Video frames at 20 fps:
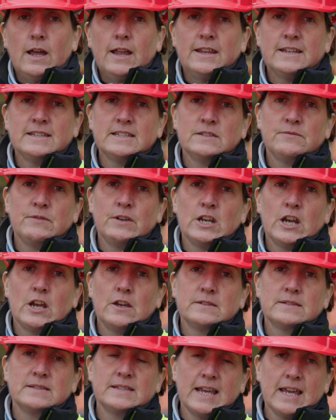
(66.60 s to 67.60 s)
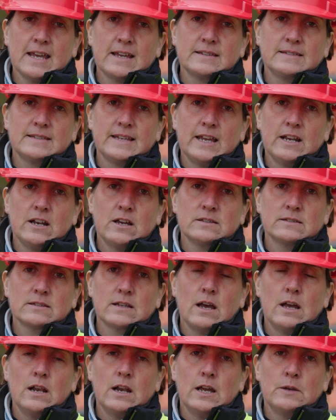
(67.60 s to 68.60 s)
This is video six in our
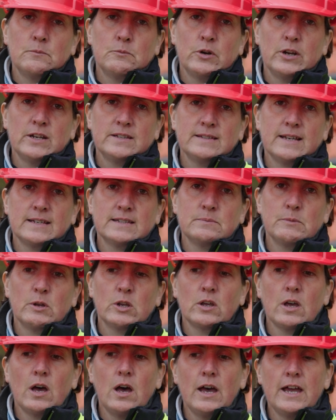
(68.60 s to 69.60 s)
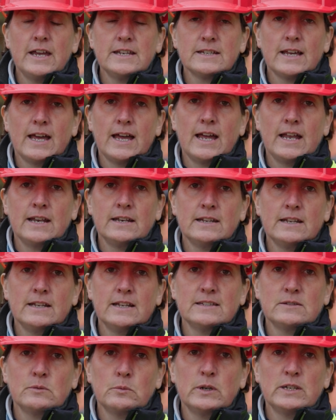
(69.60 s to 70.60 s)
Skyline pre-assessment guide and in
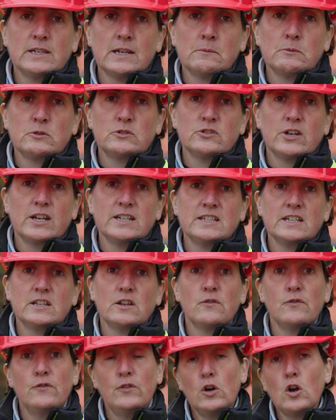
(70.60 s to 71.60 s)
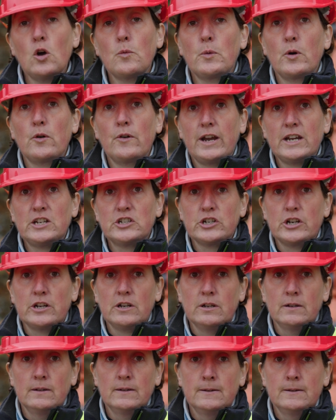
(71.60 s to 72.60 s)
this we'll be demonstrating the full operation.